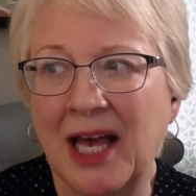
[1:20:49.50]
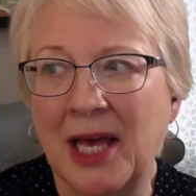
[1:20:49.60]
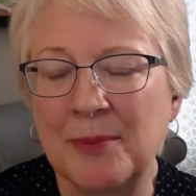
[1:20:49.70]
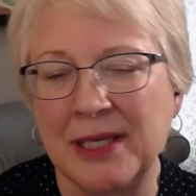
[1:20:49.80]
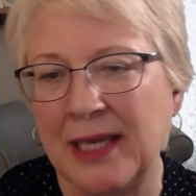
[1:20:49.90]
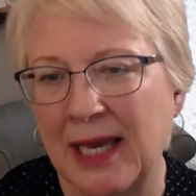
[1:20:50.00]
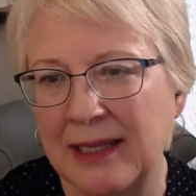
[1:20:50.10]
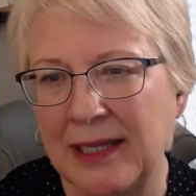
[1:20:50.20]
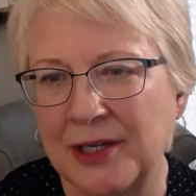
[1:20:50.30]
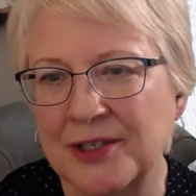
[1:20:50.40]
Uh, but
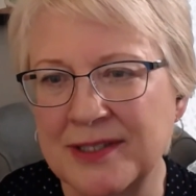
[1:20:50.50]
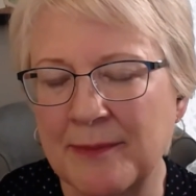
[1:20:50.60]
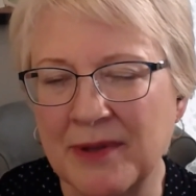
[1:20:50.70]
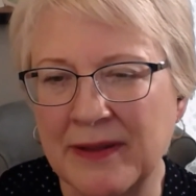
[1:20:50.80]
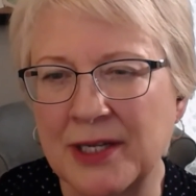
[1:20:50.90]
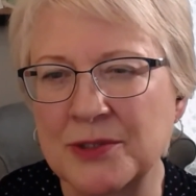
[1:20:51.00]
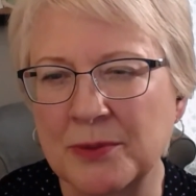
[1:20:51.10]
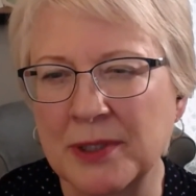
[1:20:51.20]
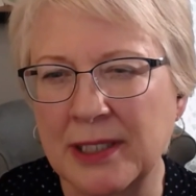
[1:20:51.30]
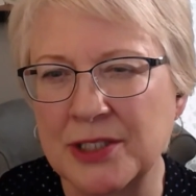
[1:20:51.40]
yet, here's something that is
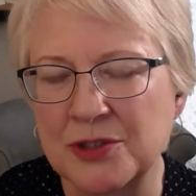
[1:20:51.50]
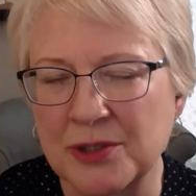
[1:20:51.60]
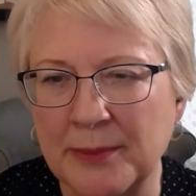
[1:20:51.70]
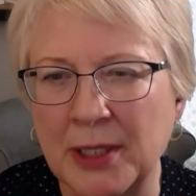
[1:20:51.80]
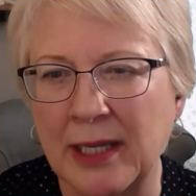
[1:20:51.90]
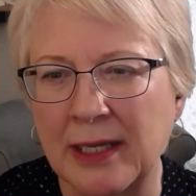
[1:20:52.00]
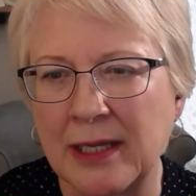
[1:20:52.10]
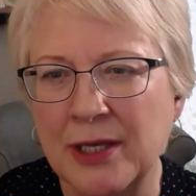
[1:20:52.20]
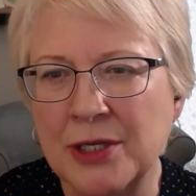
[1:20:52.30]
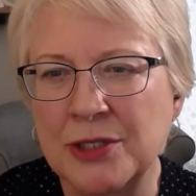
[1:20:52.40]
really
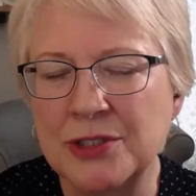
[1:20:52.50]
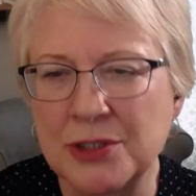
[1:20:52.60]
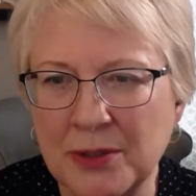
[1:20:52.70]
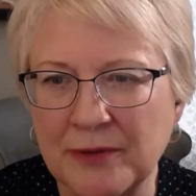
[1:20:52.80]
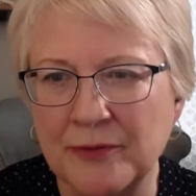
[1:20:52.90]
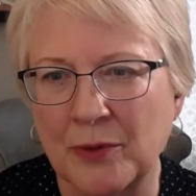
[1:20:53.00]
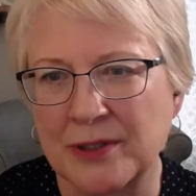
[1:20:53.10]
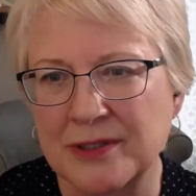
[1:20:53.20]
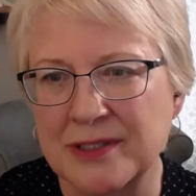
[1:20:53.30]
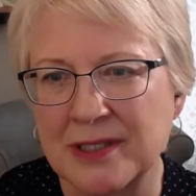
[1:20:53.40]
contributing to
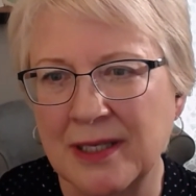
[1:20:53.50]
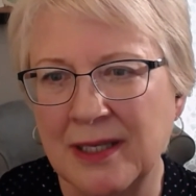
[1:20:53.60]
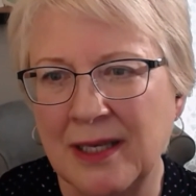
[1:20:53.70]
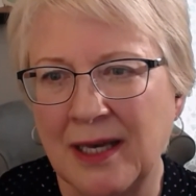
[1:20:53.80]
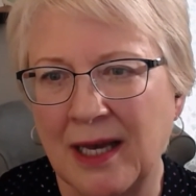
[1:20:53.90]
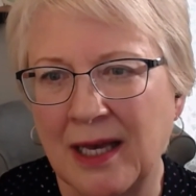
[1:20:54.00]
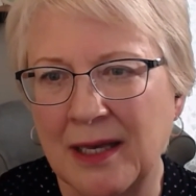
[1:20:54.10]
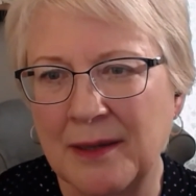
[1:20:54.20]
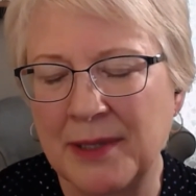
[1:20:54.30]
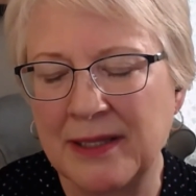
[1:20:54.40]
divorce,
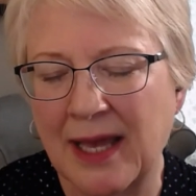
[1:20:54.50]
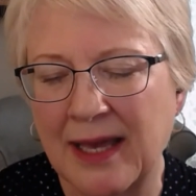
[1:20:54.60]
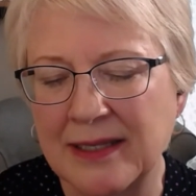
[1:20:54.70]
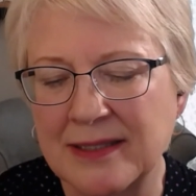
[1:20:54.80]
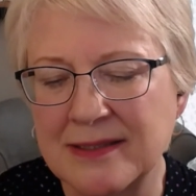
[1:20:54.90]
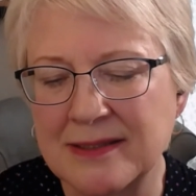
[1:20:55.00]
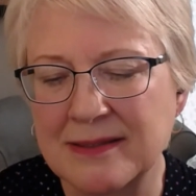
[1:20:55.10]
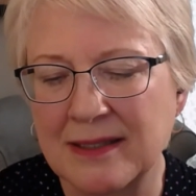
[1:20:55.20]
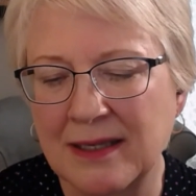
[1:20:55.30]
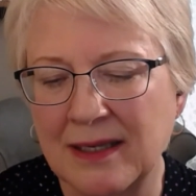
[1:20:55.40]
um, and that
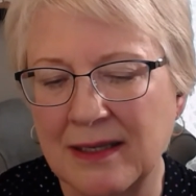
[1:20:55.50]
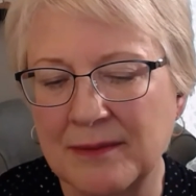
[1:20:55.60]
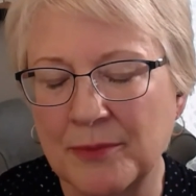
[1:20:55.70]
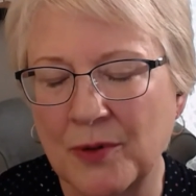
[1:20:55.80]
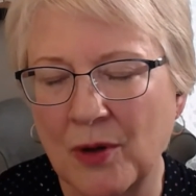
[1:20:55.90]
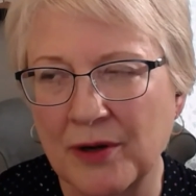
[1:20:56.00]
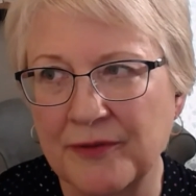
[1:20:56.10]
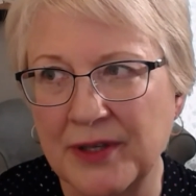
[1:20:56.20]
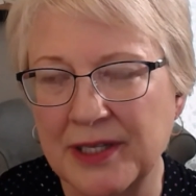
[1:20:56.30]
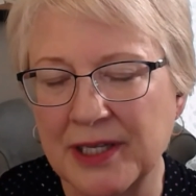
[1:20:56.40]
is uh,
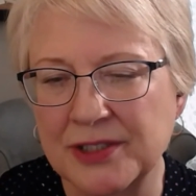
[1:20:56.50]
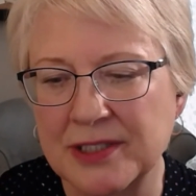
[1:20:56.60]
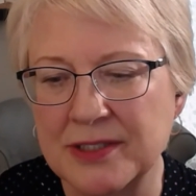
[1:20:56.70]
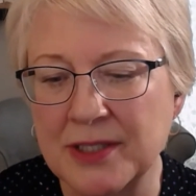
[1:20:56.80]
pornography addiction.